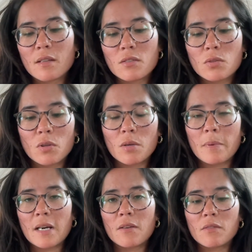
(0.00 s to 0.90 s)
Talk
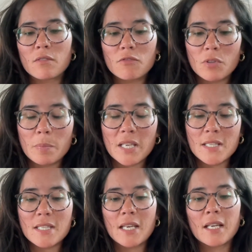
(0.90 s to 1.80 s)
about
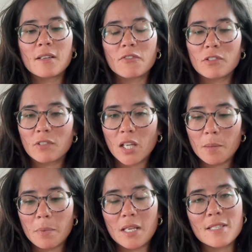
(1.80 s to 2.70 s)
repeating for
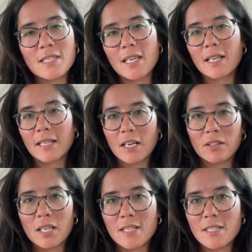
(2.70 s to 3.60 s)
reliability and
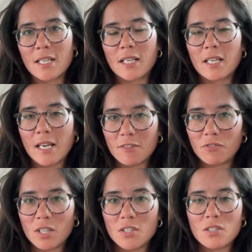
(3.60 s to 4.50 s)
calculating an
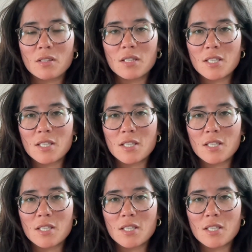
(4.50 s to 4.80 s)
average.